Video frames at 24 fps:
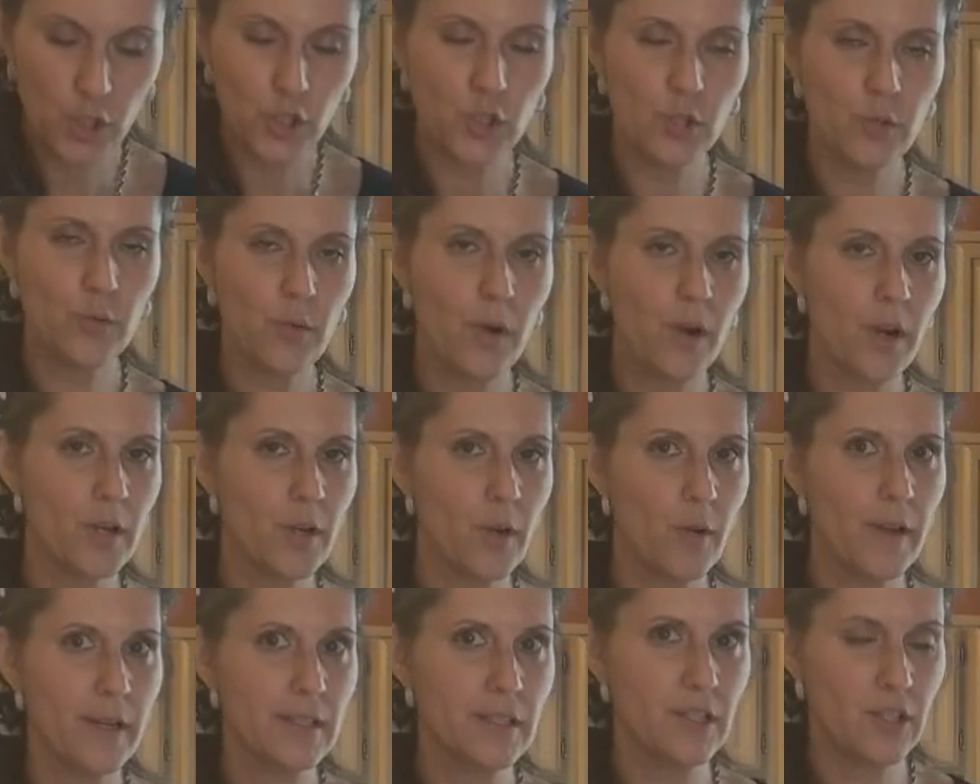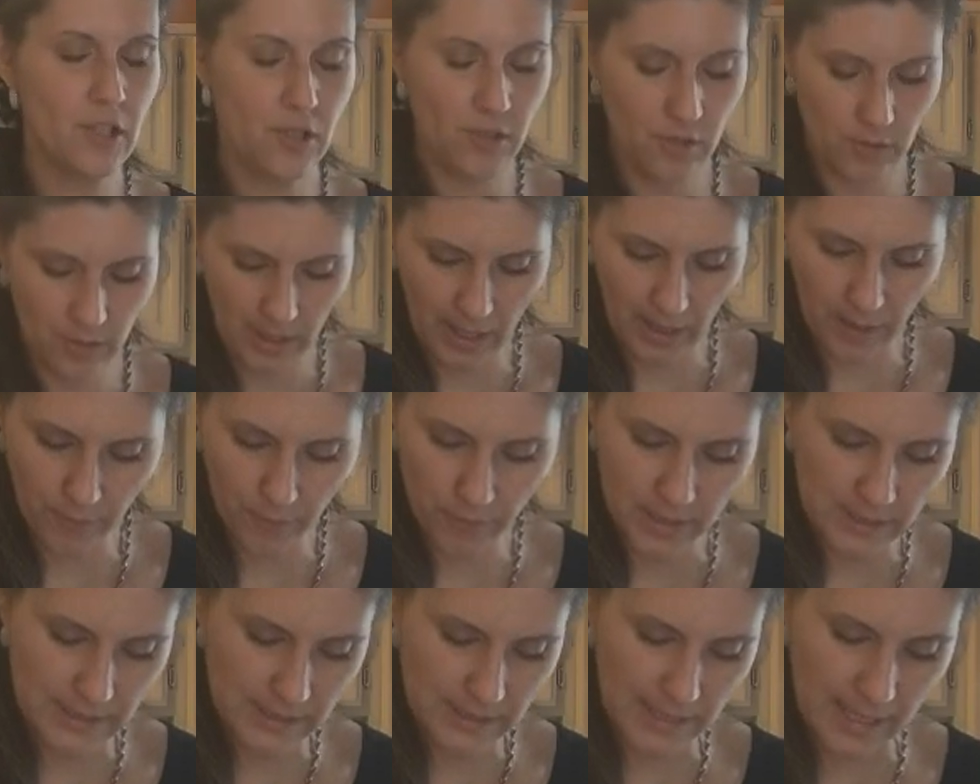You are going to
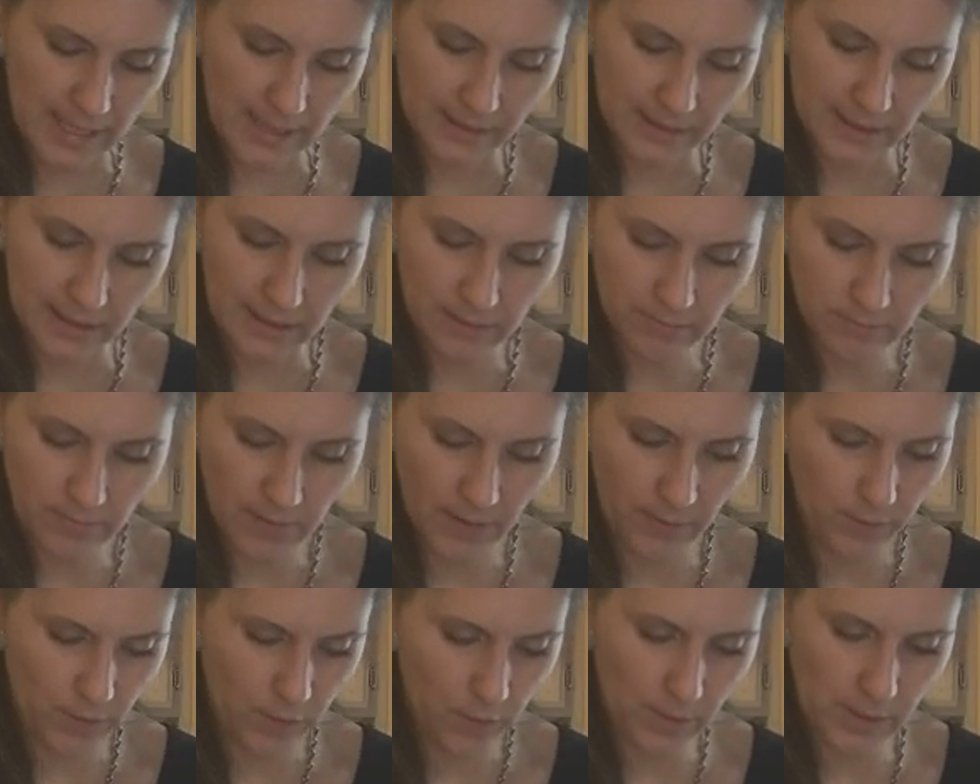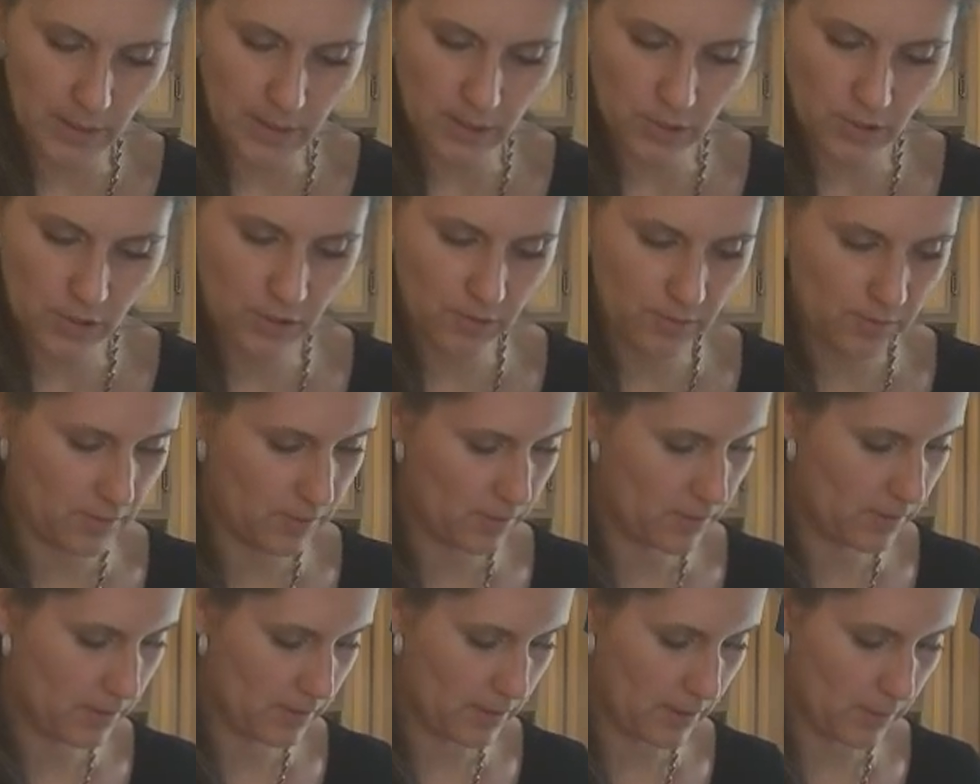cover this tightly if you wish,
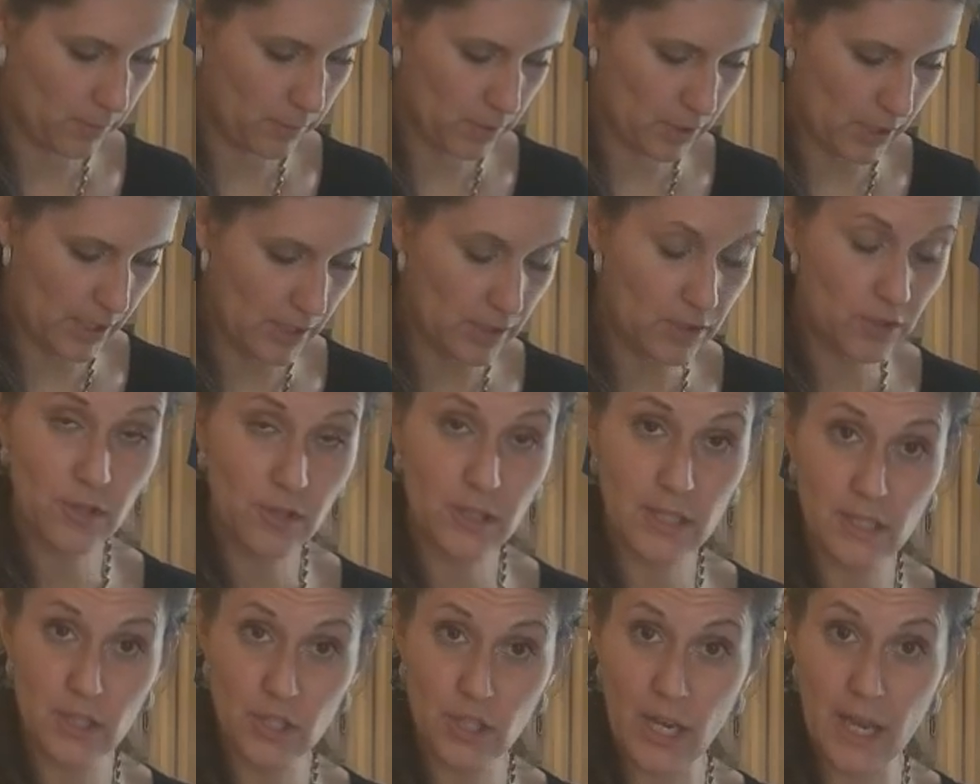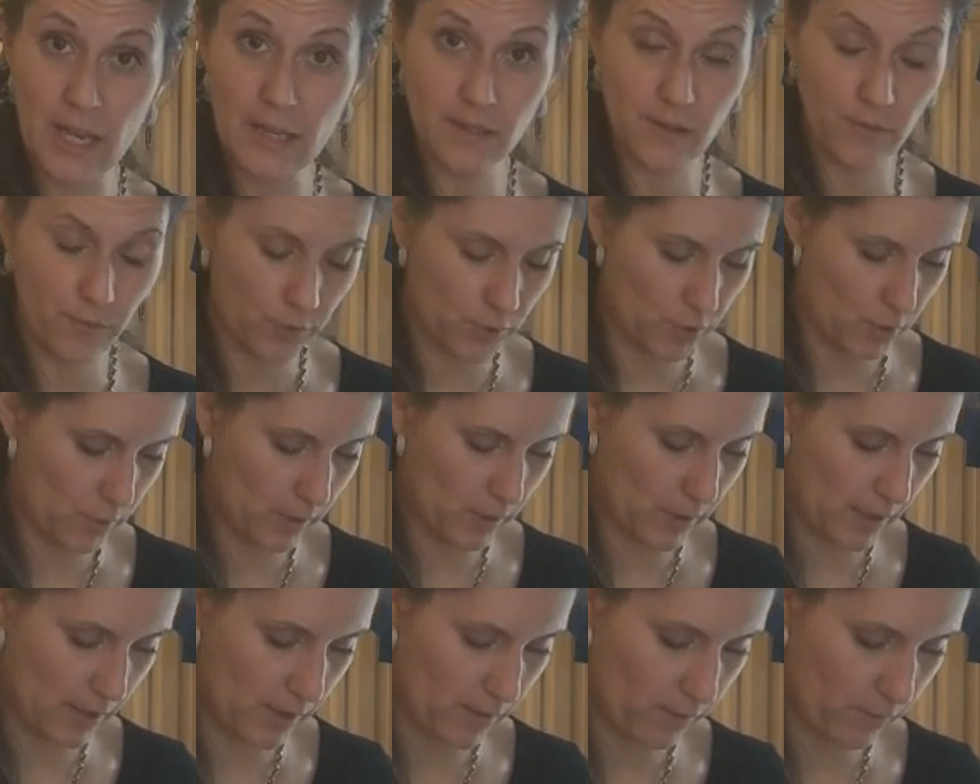which I do suggest if you're
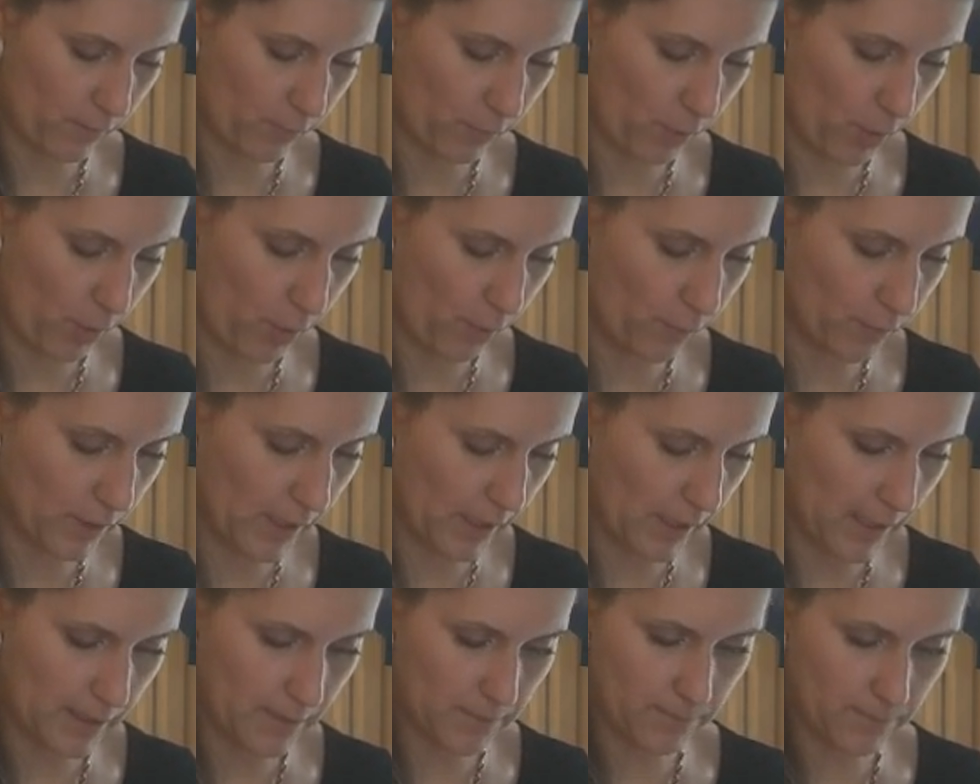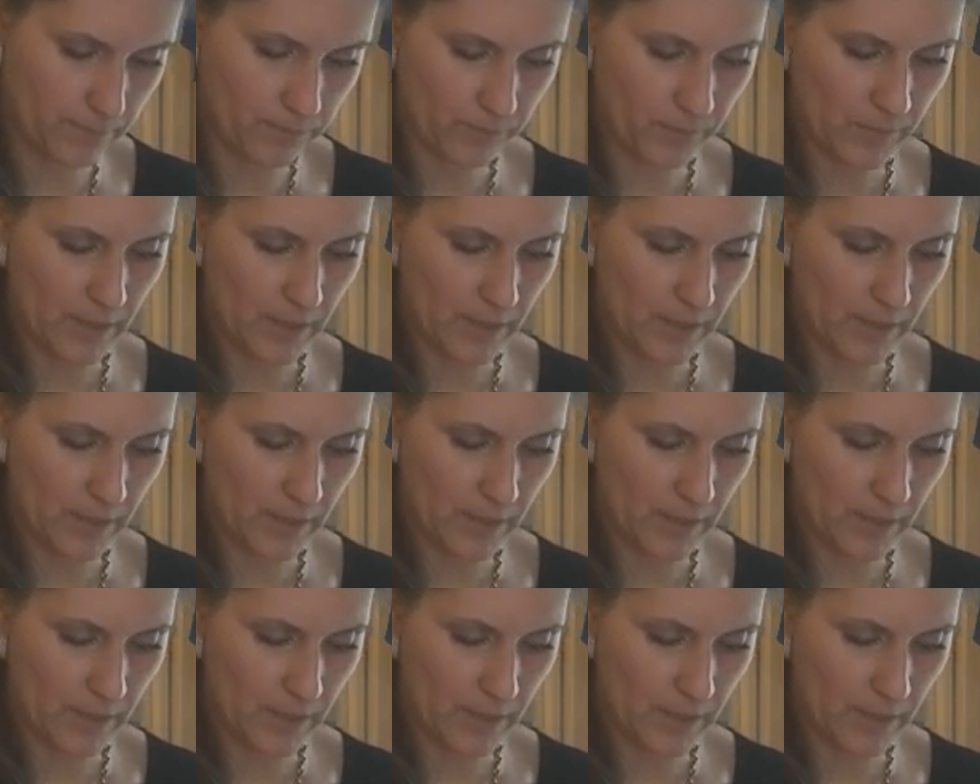doing it for overnight.